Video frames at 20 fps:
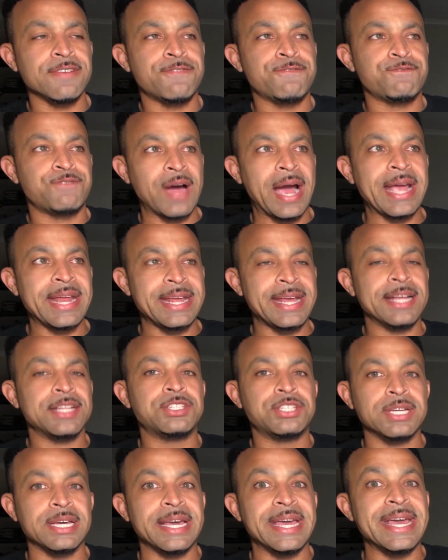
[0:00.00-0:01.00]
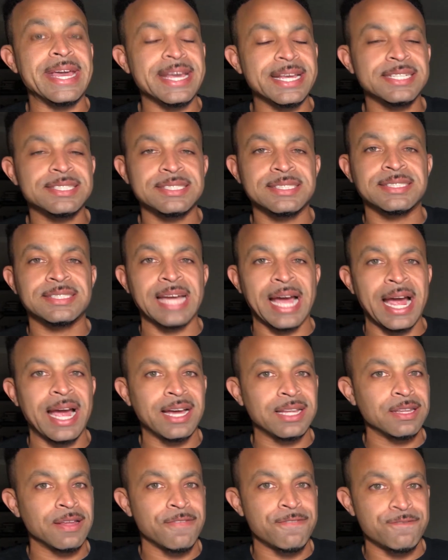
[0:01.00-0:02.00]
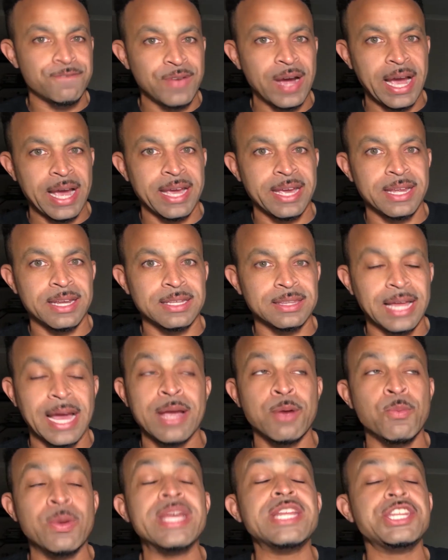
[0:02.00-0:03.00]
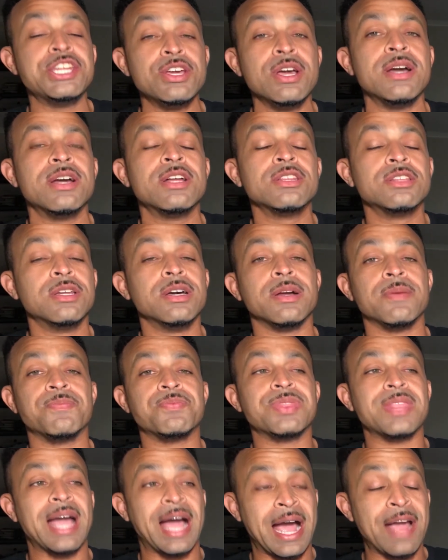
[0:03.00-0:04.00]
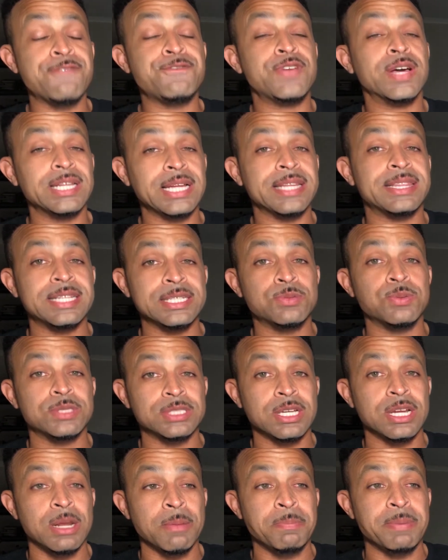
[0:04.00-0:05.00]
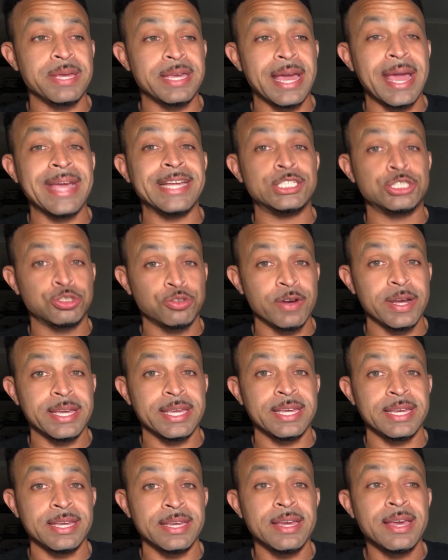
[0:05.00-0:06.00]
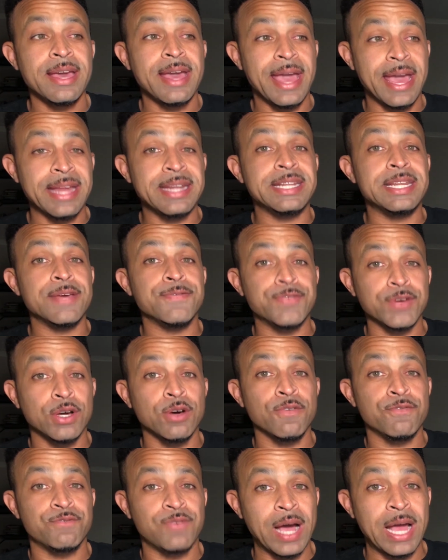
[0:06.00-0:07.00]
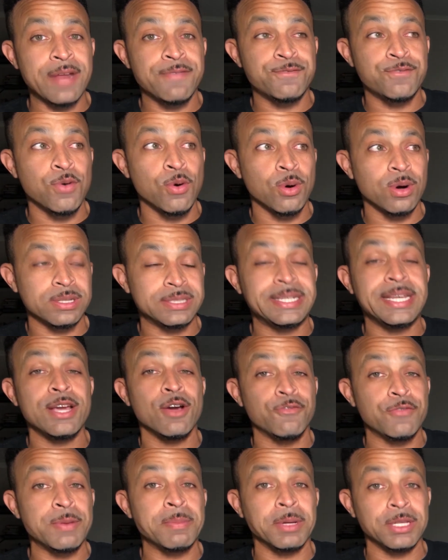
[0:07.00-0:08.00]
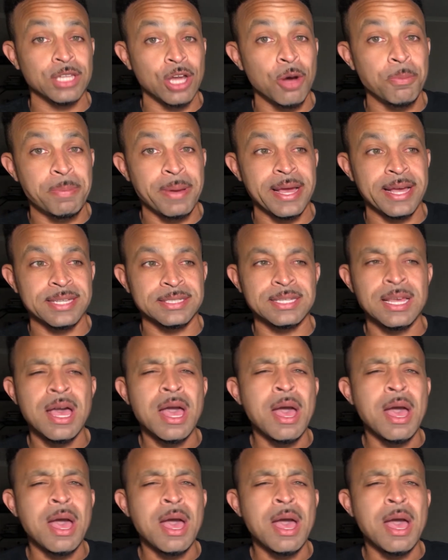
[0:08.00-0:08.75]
fight into his style of fight. Like, we knew, look, I felt like this was going to be a tricky and difficult fight for TEOFIMO Lopez,